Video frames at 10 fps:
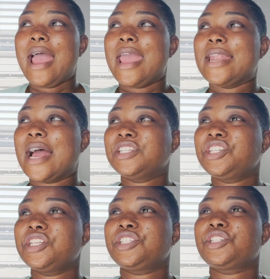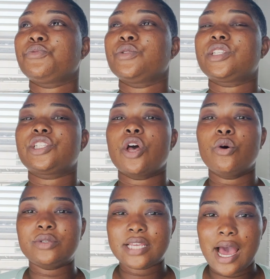And I just was
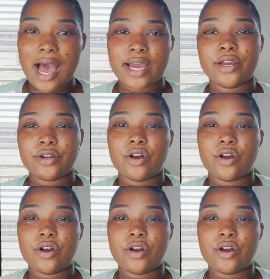so tired